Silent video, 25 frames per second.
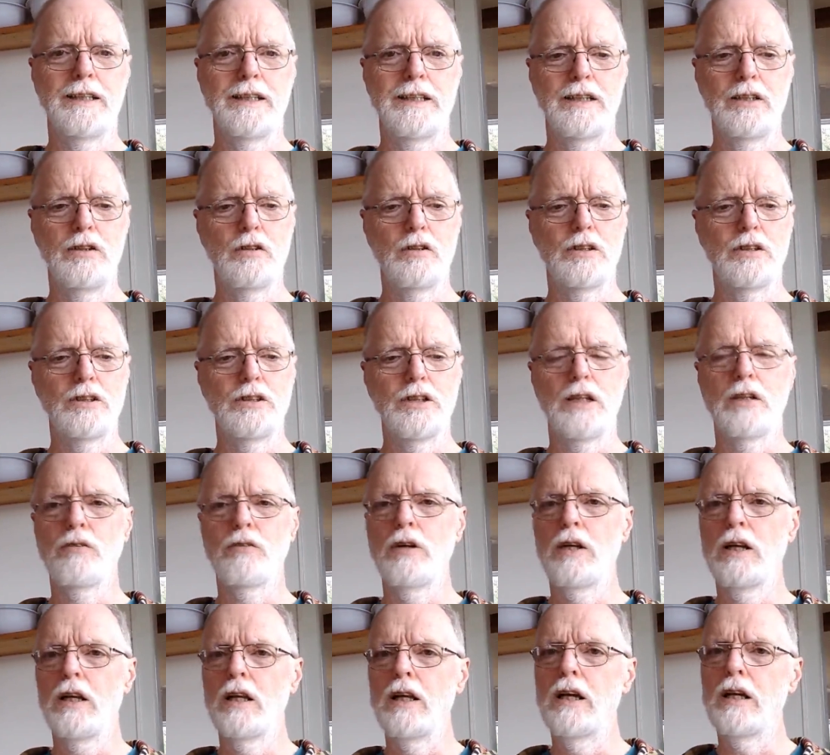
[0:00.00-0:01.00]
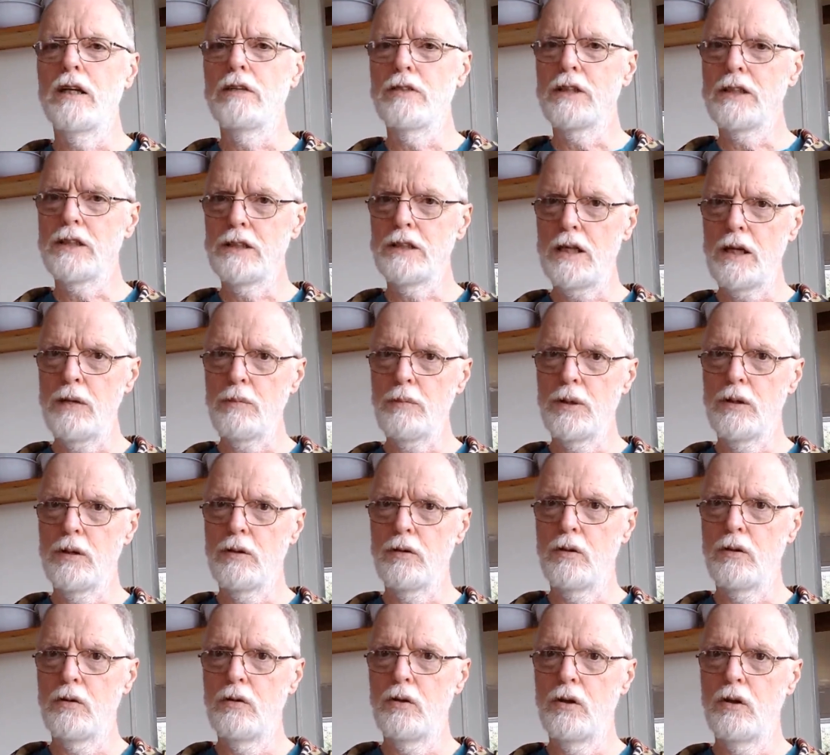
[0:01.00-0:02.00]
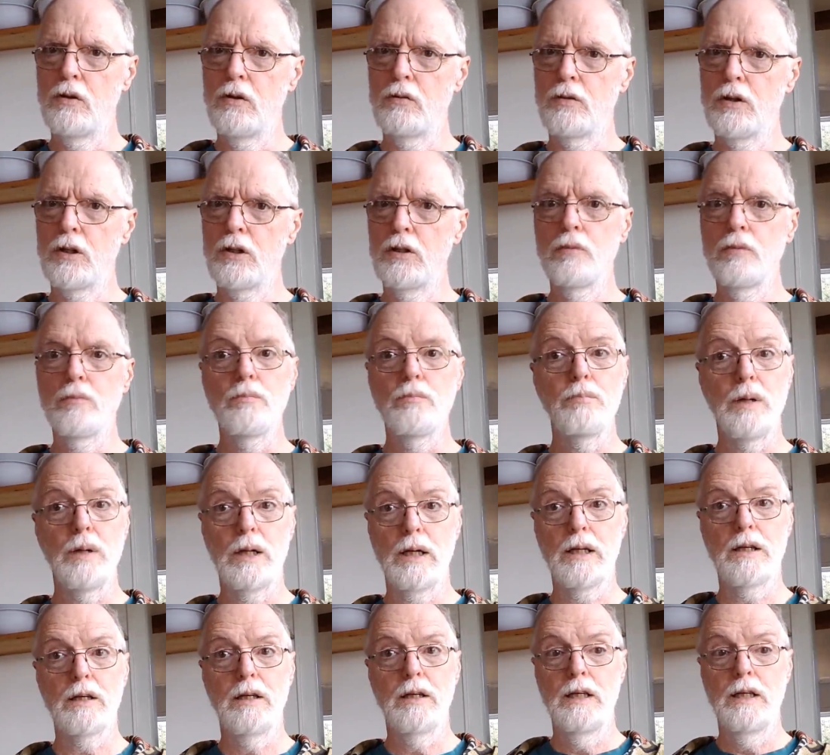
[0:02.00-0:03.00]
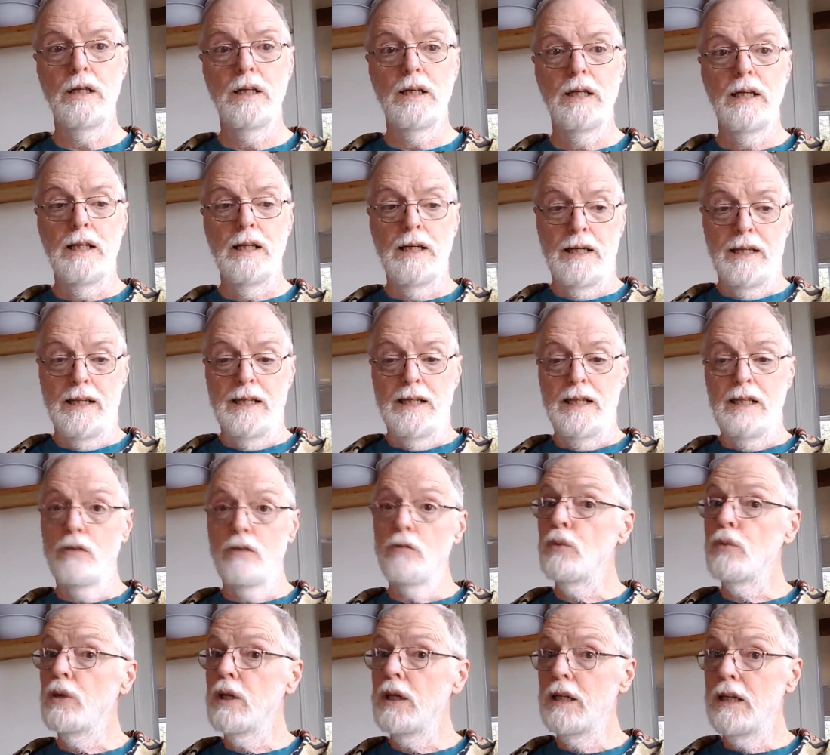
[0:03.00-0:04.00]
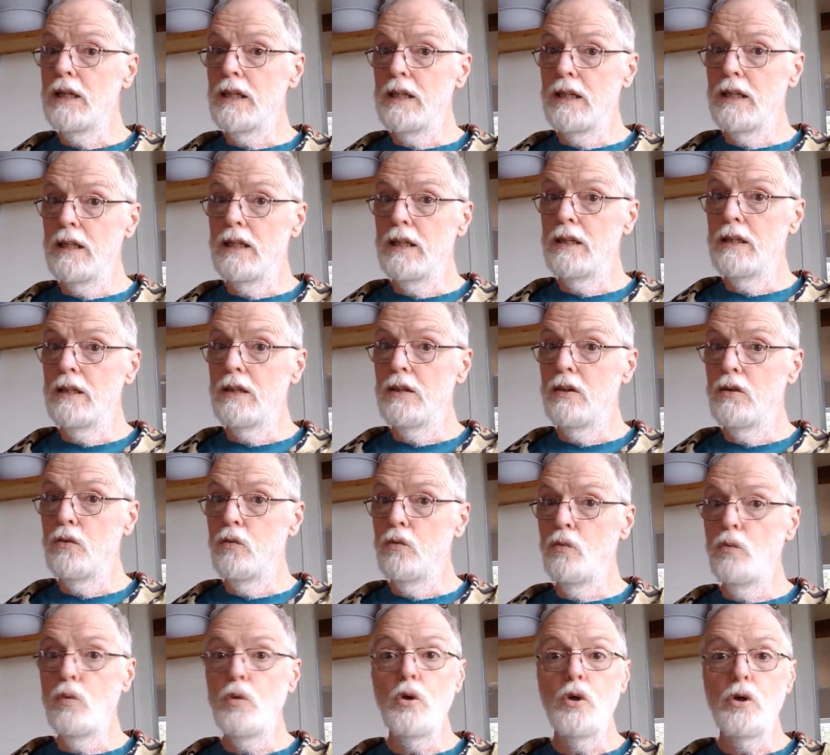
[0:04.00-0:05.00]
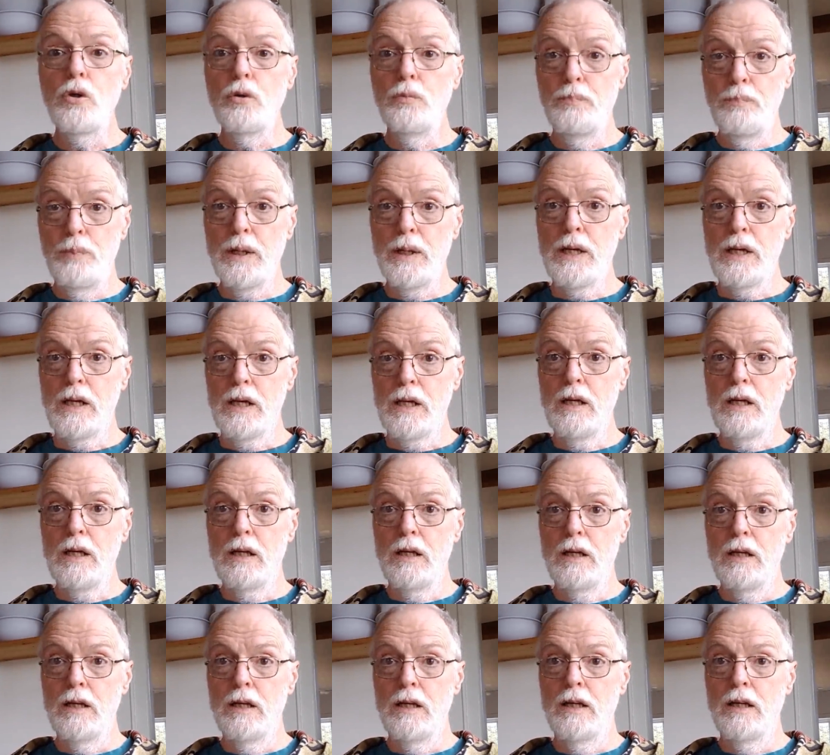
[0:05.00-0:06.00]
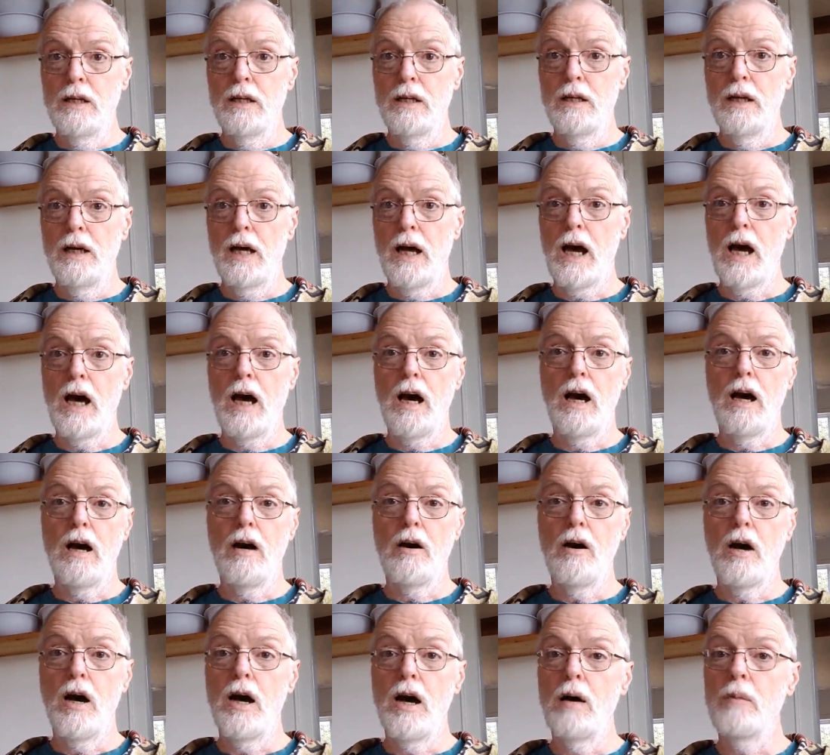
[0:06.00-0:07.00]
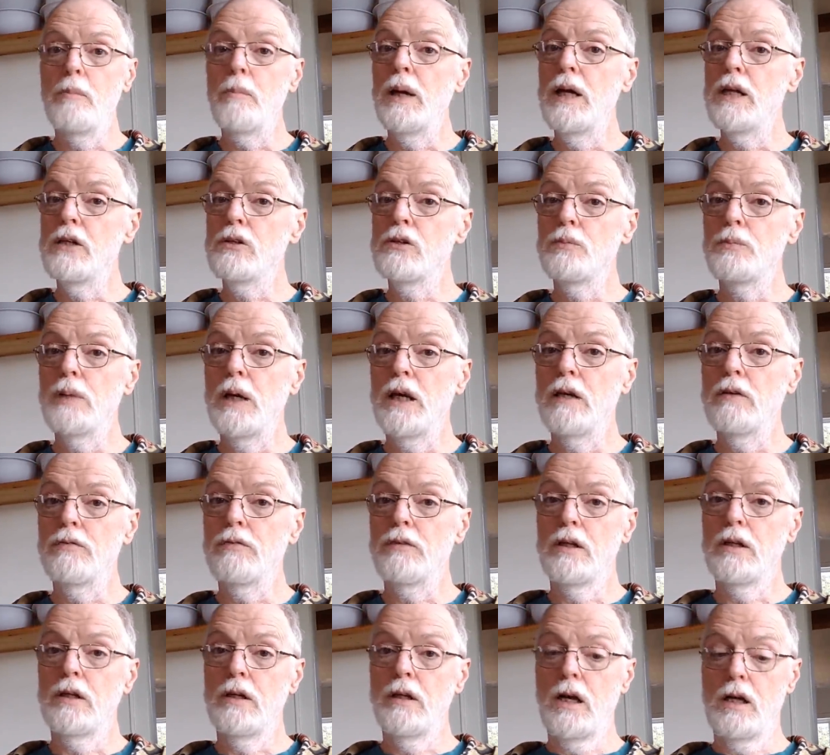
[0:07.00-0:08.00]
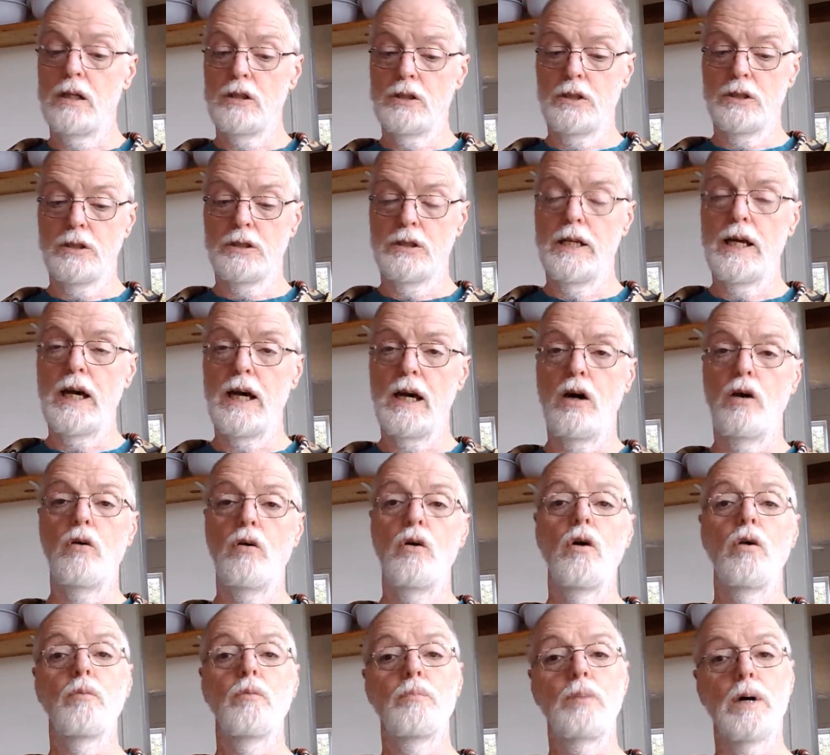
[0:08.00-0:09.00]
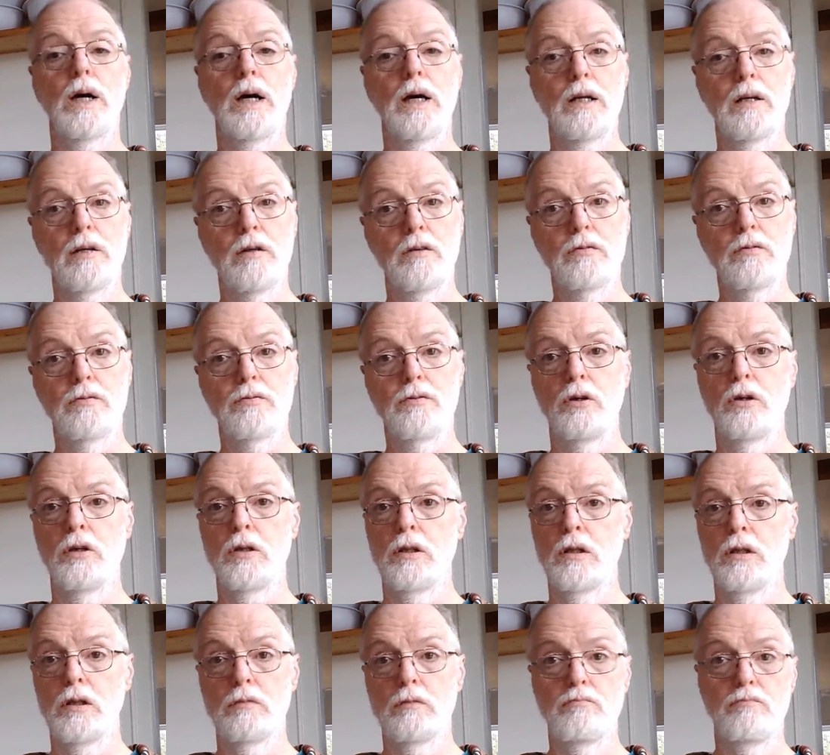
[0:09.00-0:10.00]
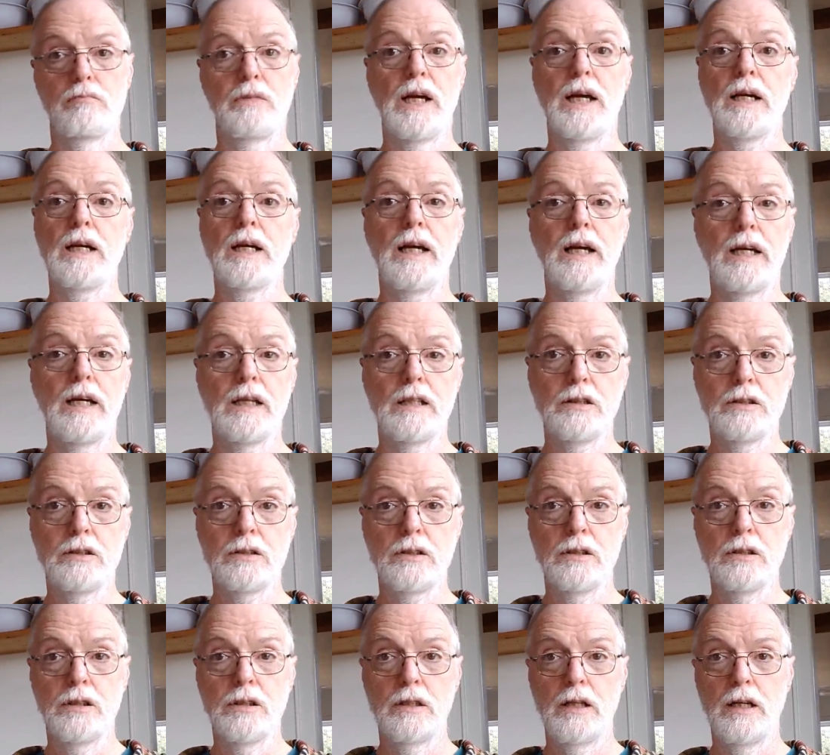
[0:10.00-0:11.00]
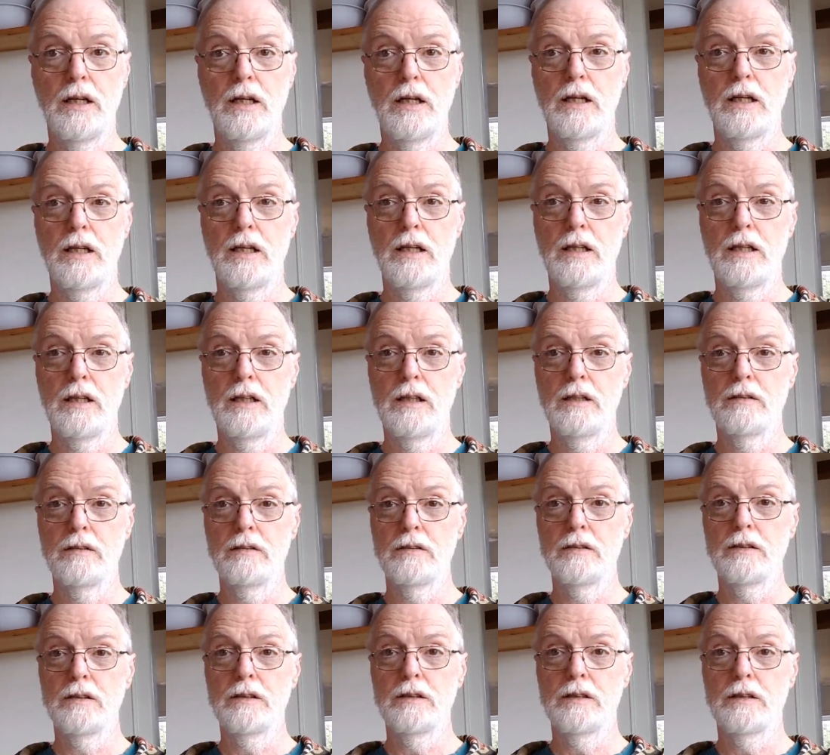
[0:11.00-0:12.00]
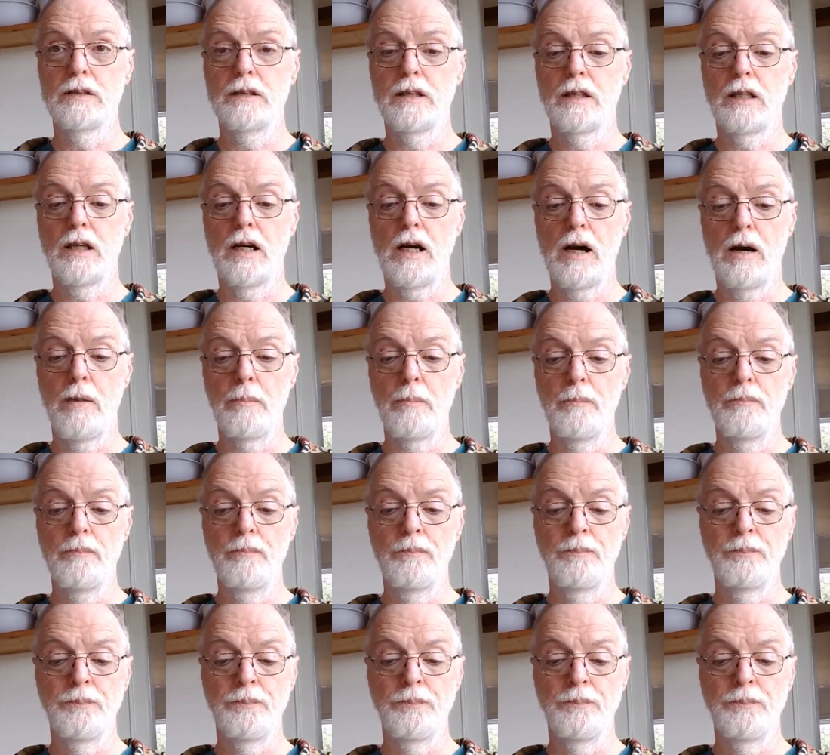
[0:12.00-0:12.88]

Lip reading: you can generate a lot of excitement over, but it really would be a major benefit, not just now, but for decades to come,